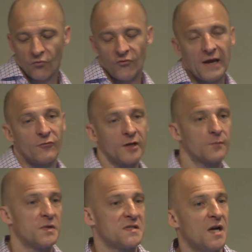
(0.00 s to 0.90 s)
favoring
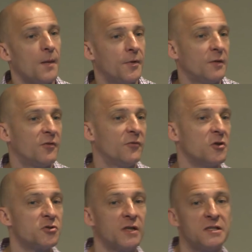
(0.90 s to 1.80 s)
pazopanib or
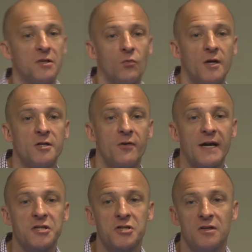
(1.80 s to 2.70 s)
votrient in one
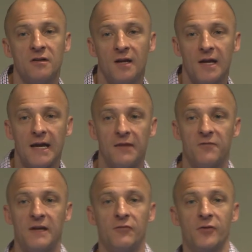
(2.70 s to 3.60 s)
direction and
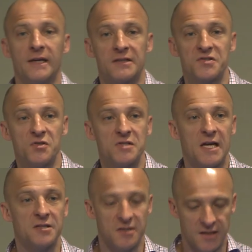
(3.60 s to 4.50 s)
favoring
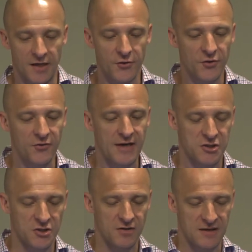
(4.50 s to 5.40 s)
Sutent in the other
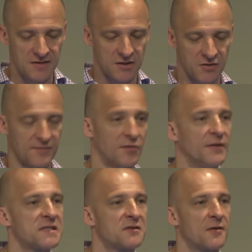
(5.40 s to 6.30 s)
direction, and then you have the
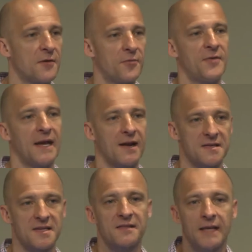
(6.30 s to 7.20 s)
list of the things
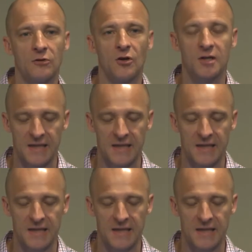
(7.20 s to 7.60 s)
that they looked